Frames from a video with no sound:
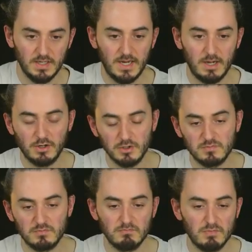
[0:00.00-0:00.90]
Now I could
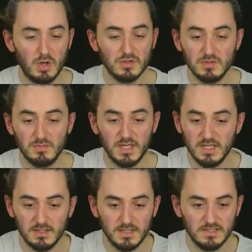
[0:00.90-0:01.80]

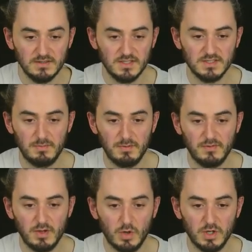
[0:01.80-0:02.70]
possibly neaten this up if
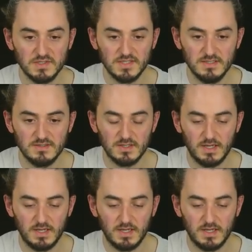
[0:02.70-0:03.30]
I wanted.